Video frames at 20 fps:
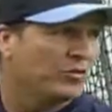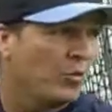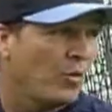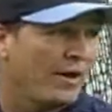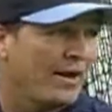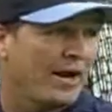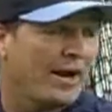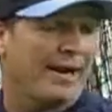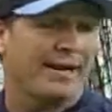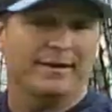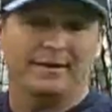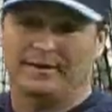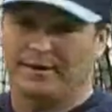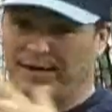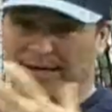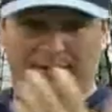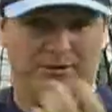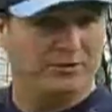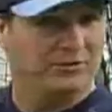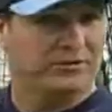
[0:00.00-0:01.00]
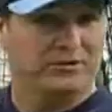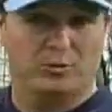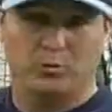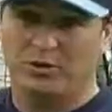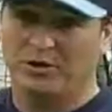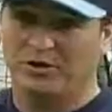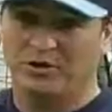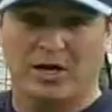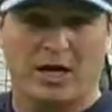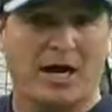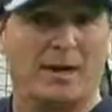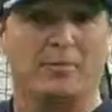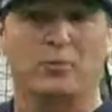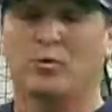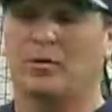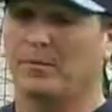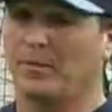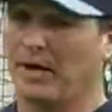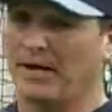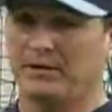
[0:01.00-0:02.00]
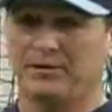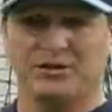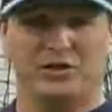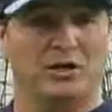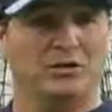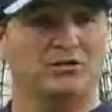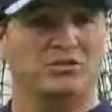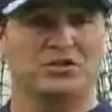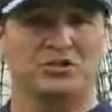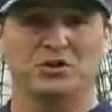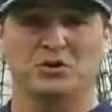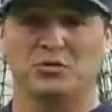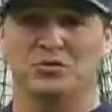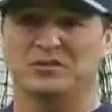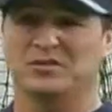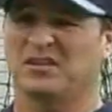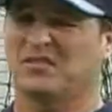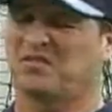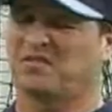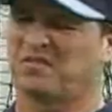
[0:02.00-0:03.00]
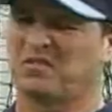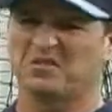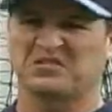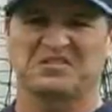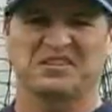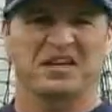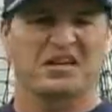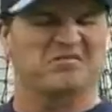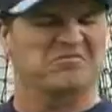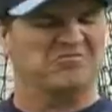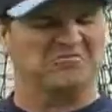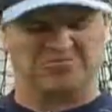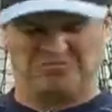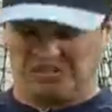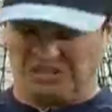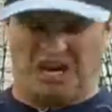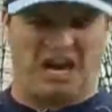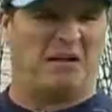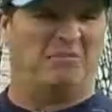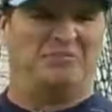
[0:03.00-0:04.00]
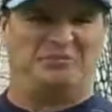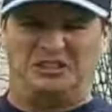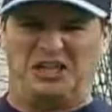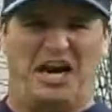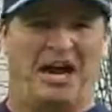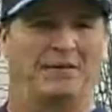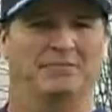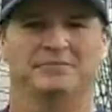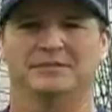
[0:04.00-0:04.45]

when I, and I use the word chop, when my young students, the first thing I chop, chop.